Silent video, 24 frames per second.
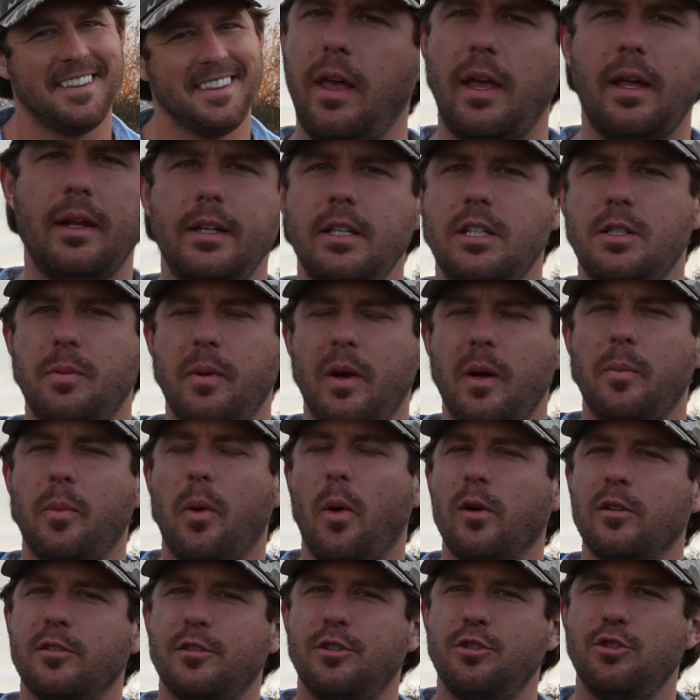Any spare
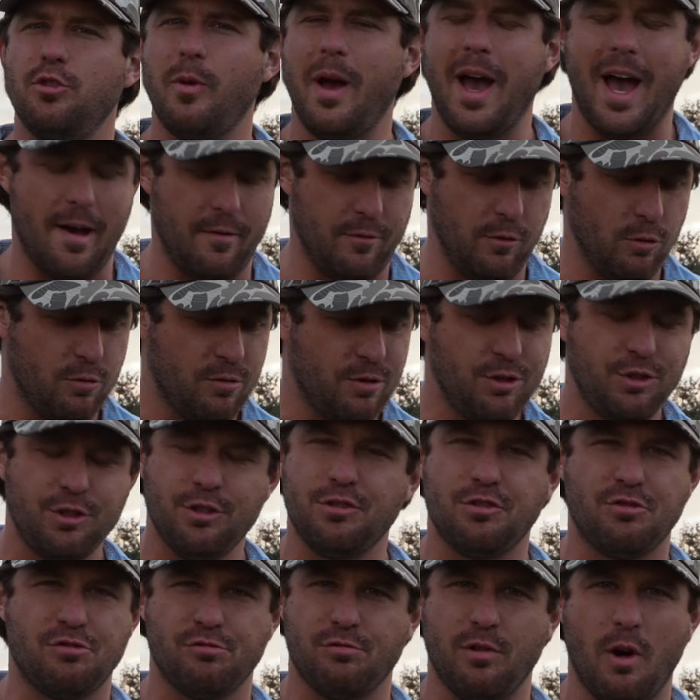parts that you have, you can
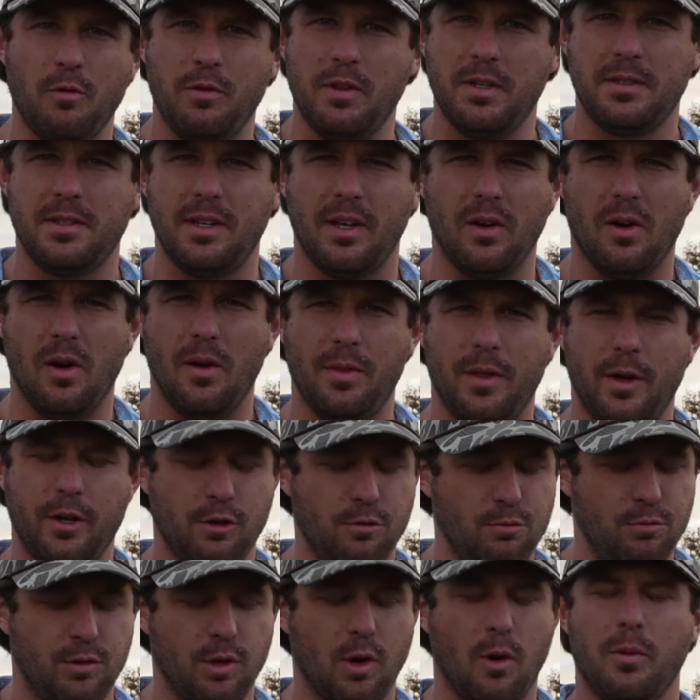just throw this thing on there.
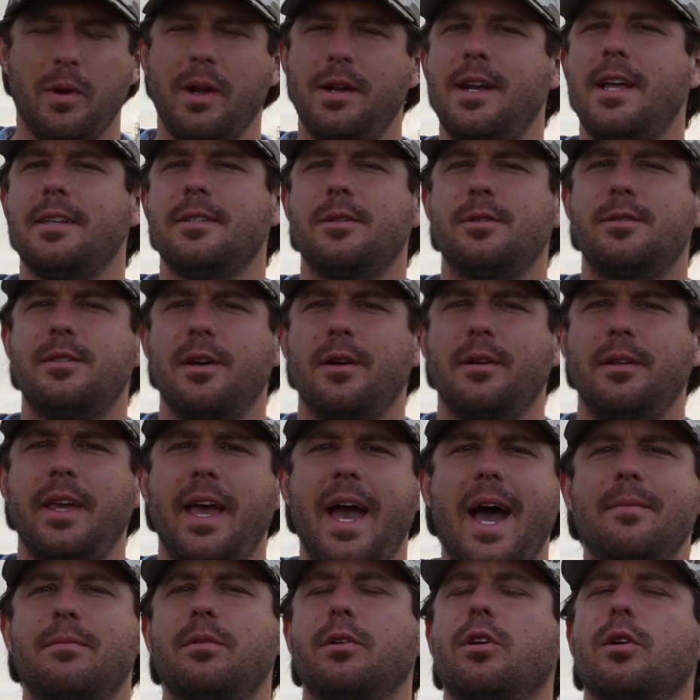You don't necessarily
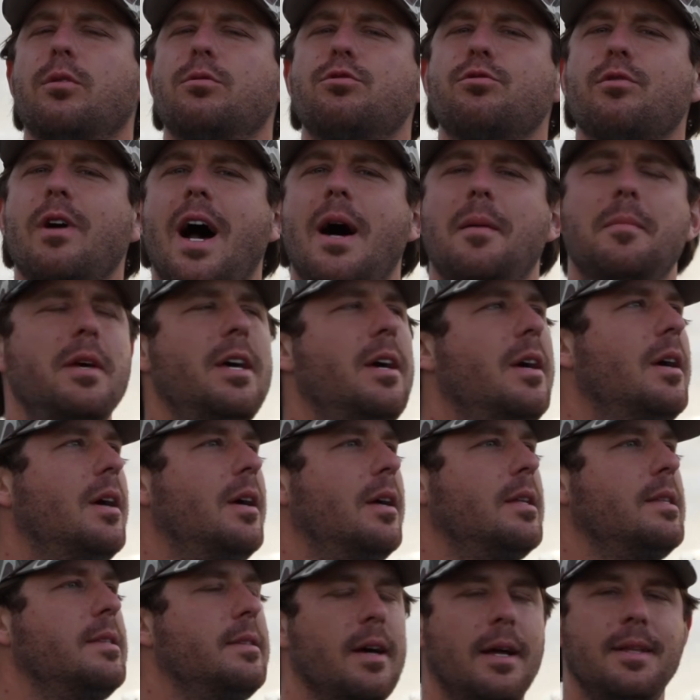have to go drop
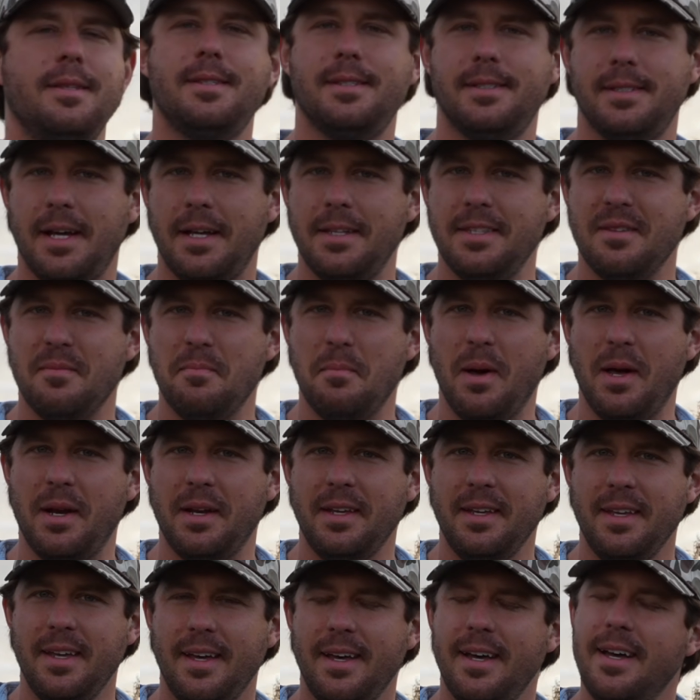tons and tons of
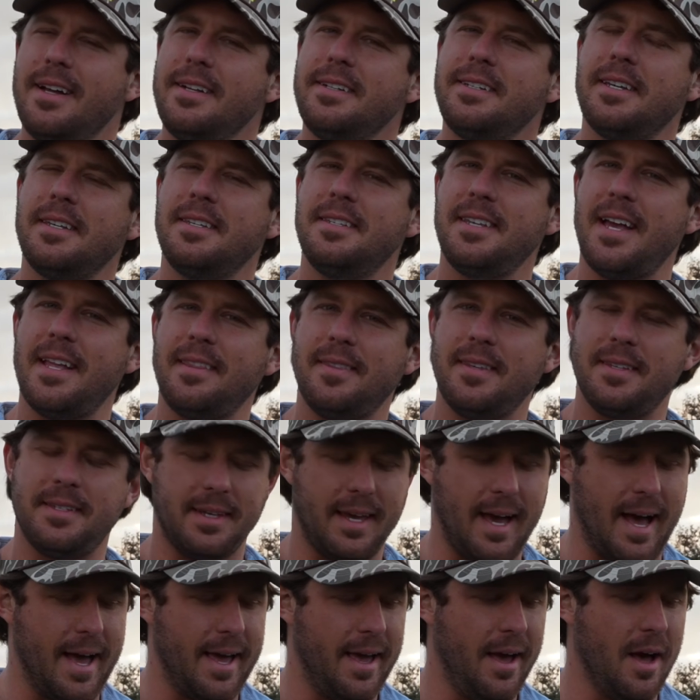money to set this
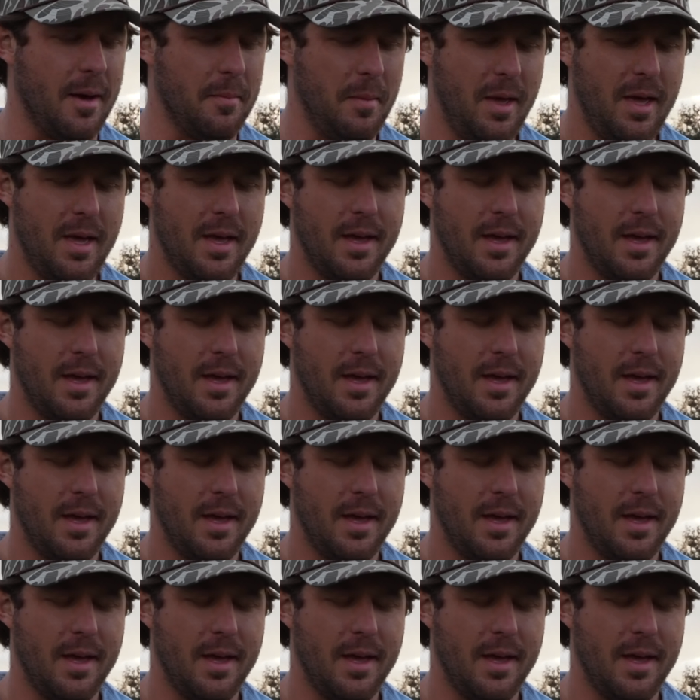guy up.